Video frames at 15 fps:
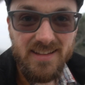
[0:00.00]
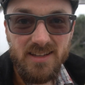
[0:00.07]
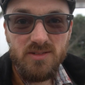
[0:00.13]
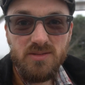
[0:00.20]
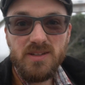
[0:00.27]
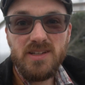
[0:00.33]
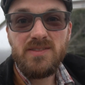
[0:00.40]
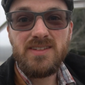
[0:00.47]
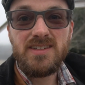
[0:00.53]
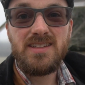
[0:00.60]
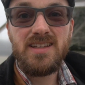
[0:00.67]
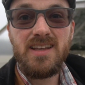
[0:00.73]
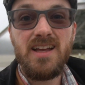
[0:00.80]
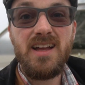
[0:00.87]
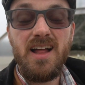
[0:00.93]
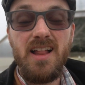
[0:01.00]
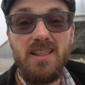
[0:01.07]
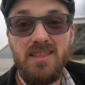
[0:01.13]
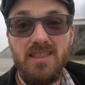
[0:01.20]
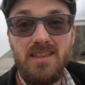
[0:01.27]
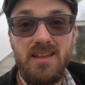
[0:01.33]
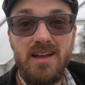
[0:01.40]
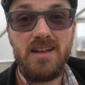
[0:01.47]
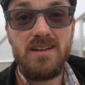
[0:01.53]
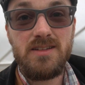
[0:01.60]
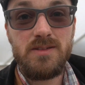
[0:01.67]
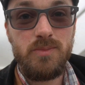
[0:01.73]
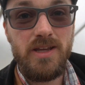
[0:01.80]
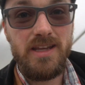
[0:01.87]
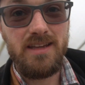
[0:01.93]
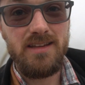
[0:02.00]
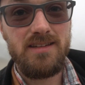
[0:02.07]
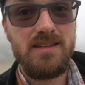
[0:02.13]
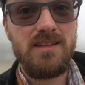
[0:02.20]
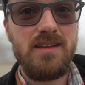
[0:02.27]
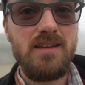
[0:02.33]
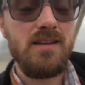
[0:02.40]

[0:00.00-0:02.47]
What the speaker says: this will give us a lot of space